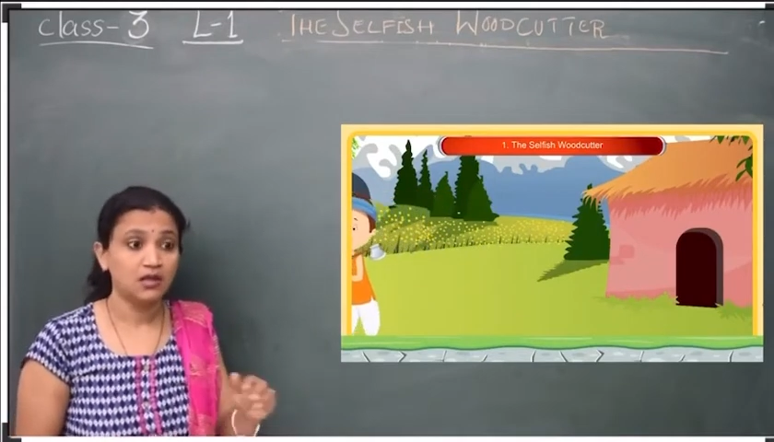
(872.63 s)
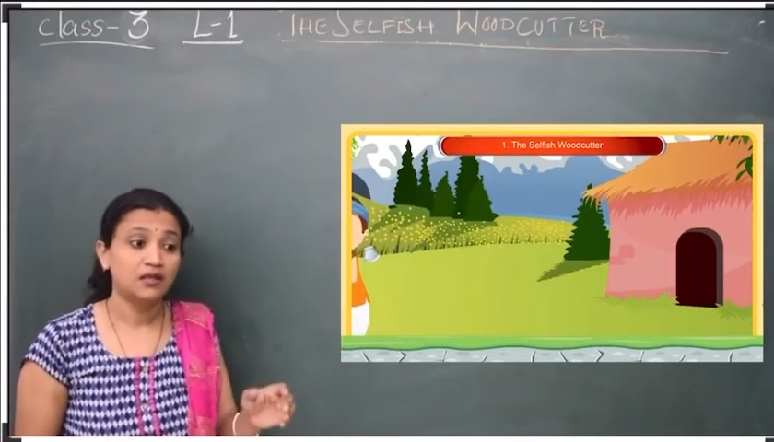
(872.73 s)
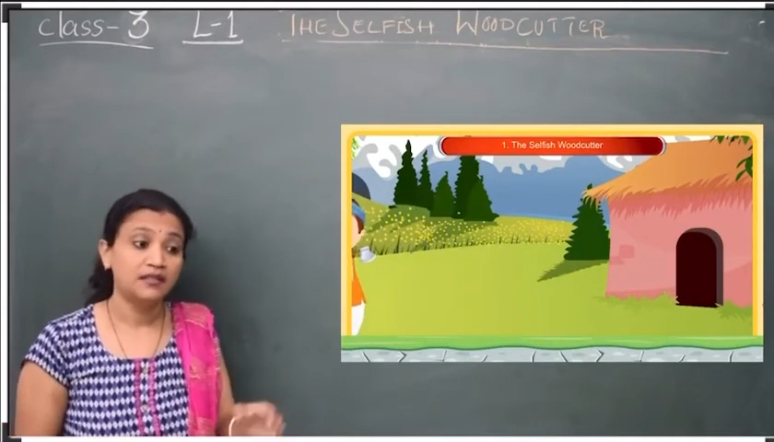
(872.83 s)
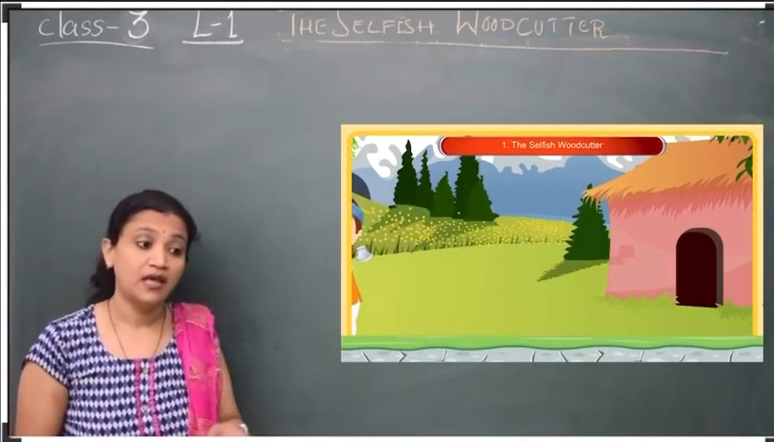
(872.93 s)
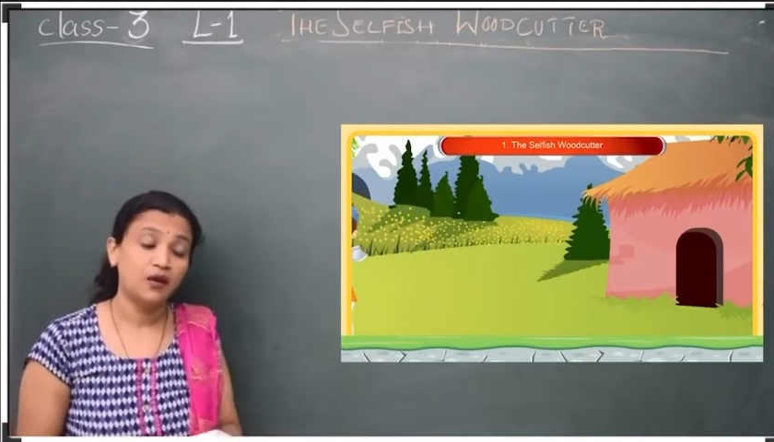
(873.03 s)

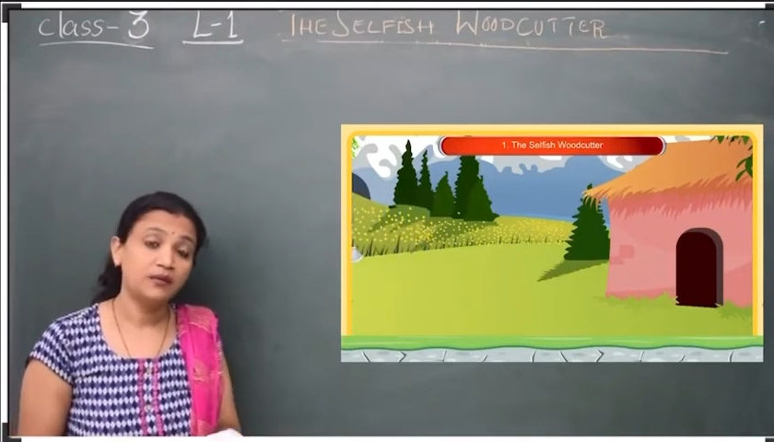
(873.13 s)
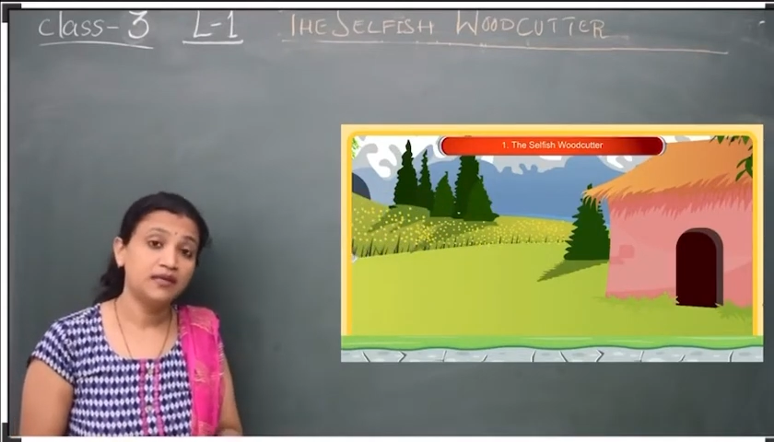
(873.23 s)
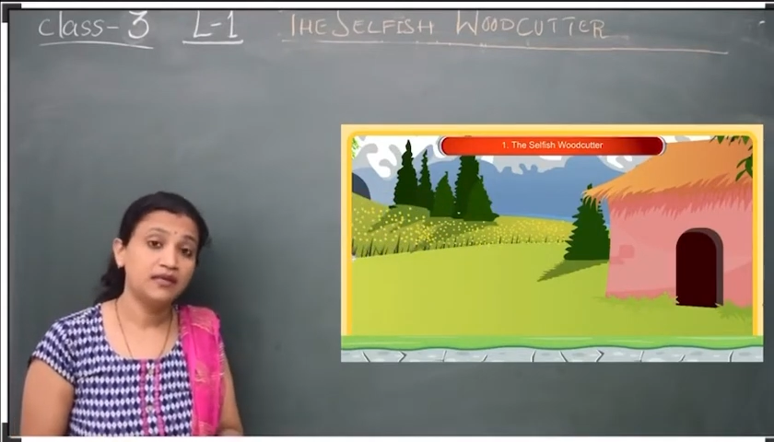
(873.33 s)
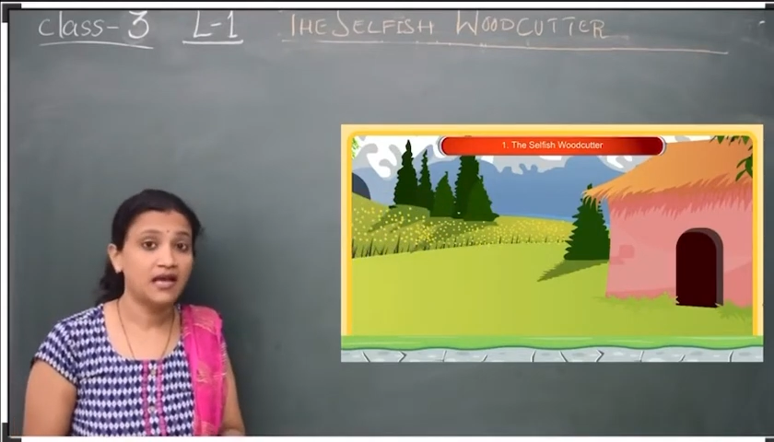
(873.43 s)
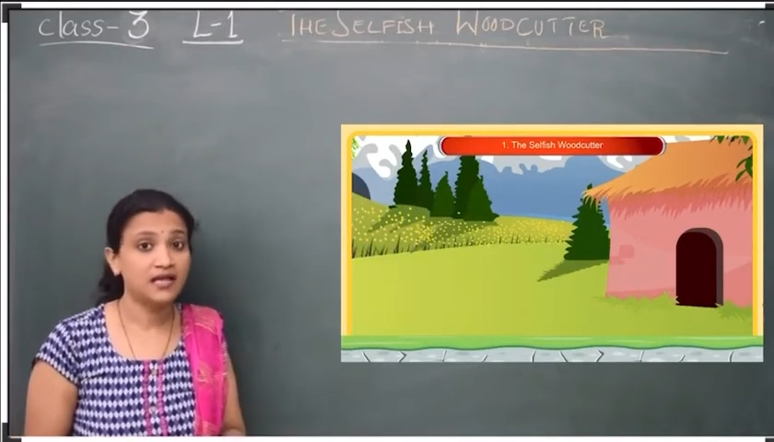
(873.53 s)
now
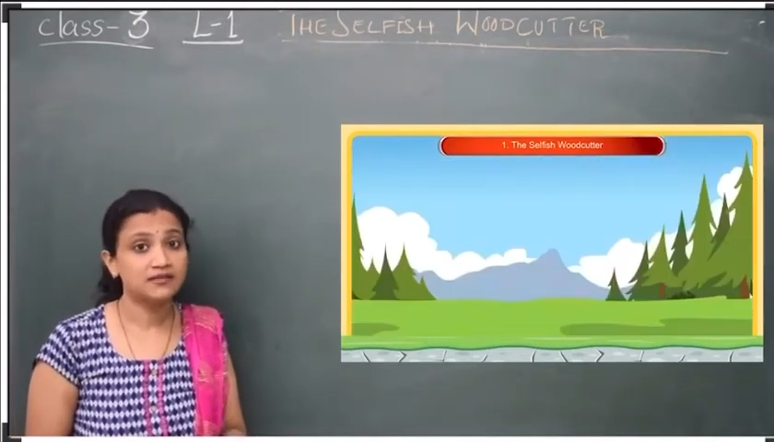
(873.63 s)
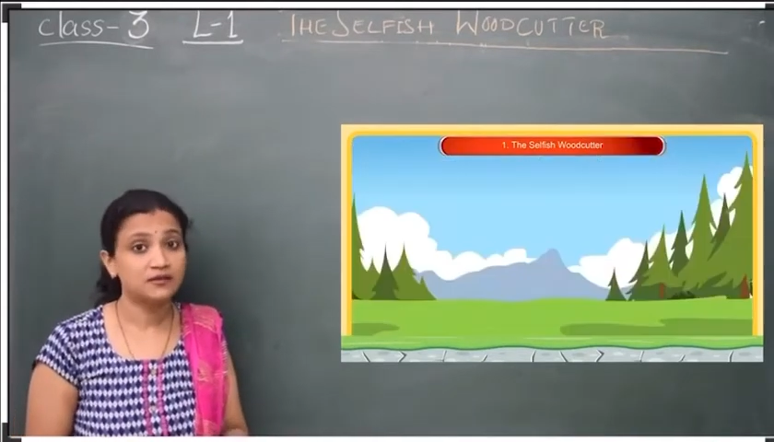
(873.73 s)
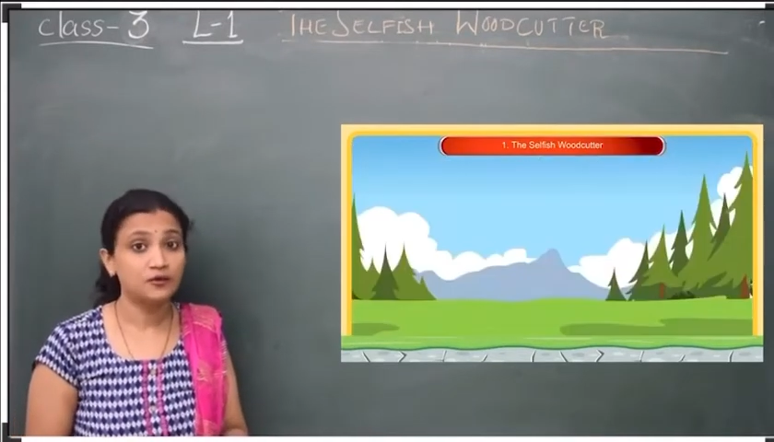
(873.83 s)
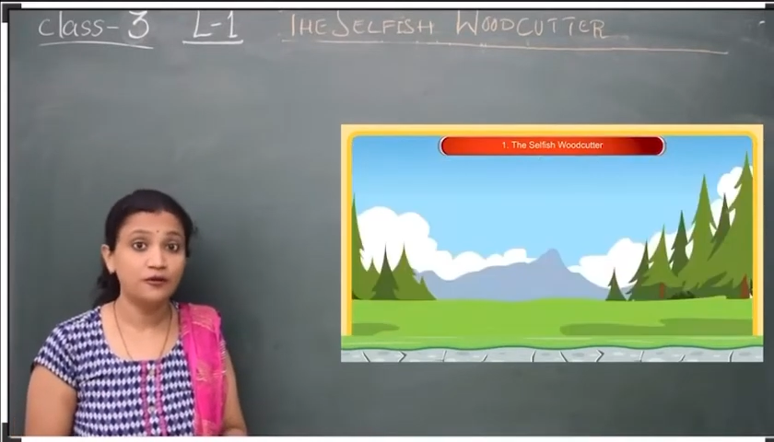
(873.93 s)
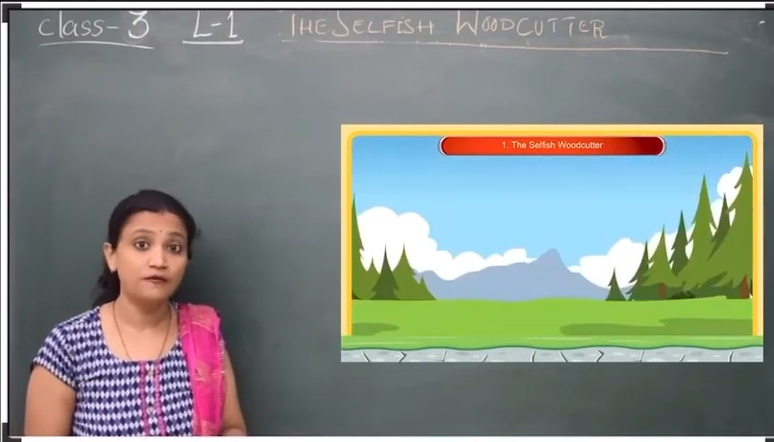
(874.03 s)
he has
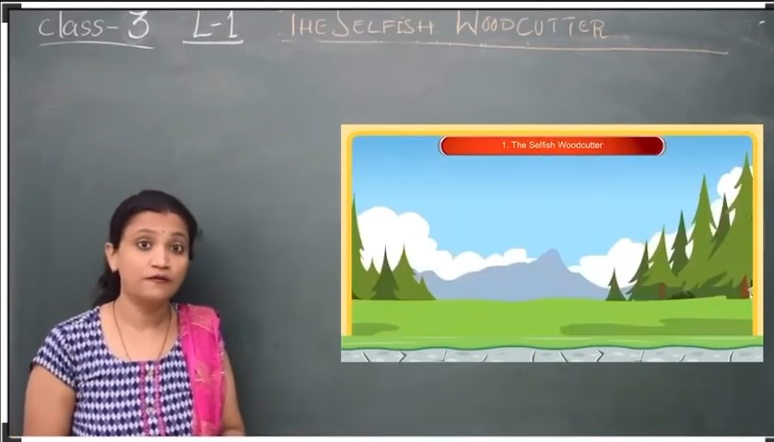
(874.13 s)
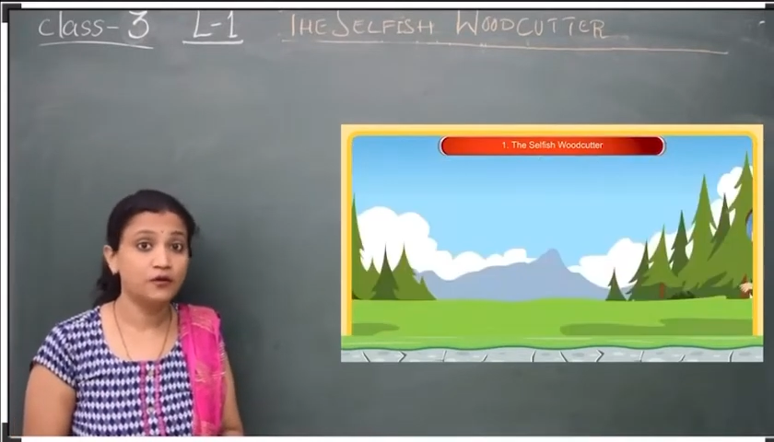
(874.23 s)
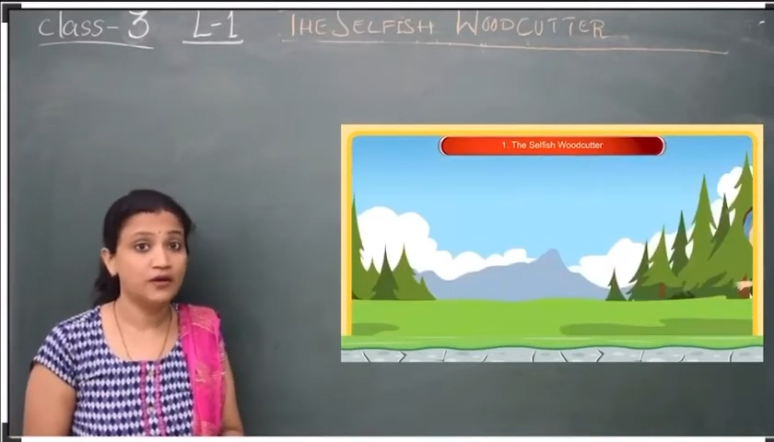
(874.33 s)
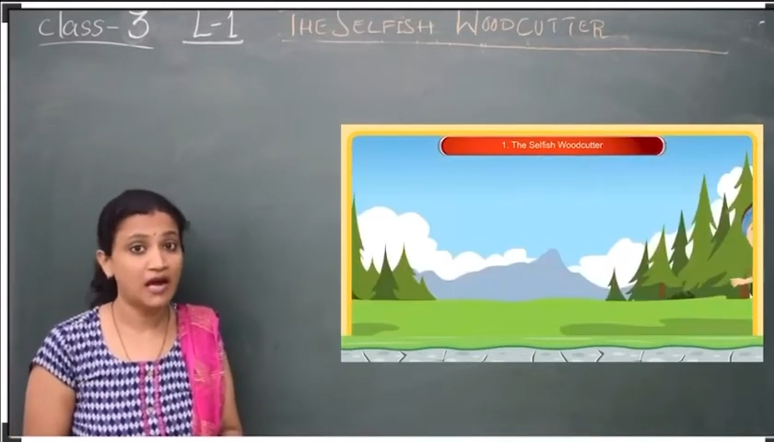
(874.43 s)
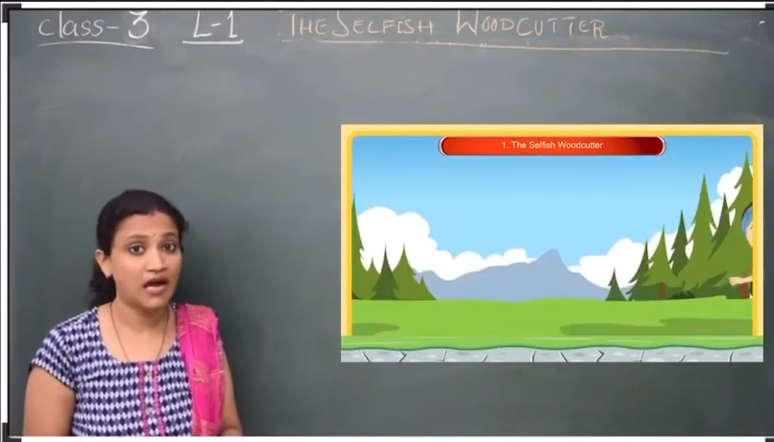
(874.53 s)
good wood
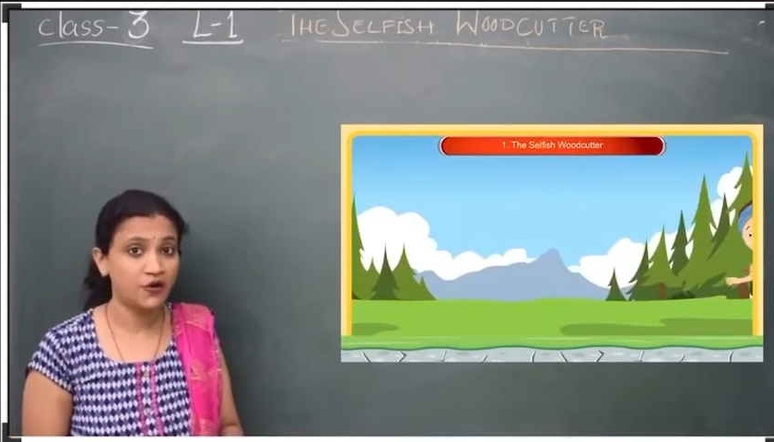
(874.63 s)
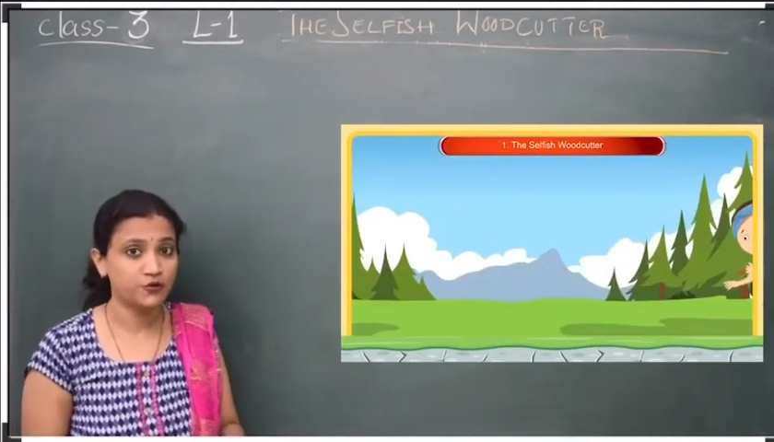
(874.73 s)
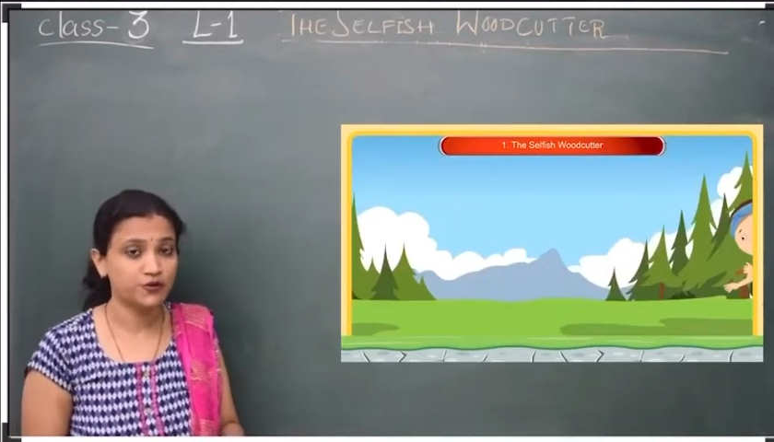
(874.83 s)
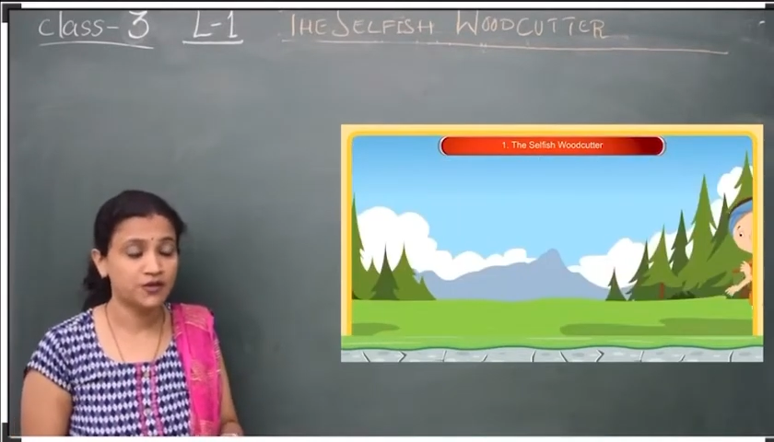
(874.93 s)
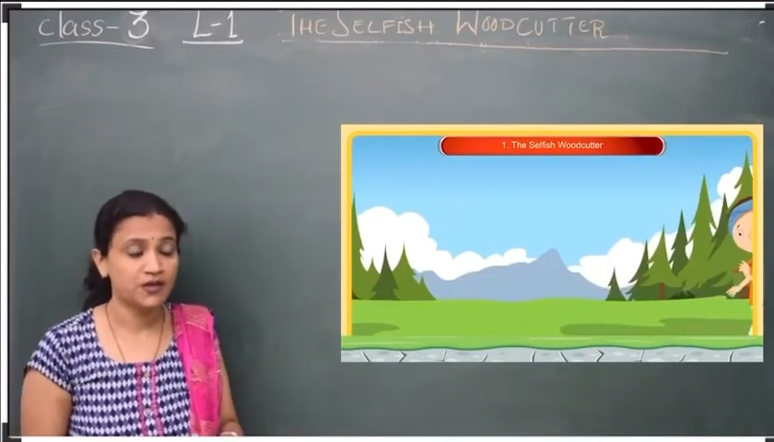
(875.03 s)
house.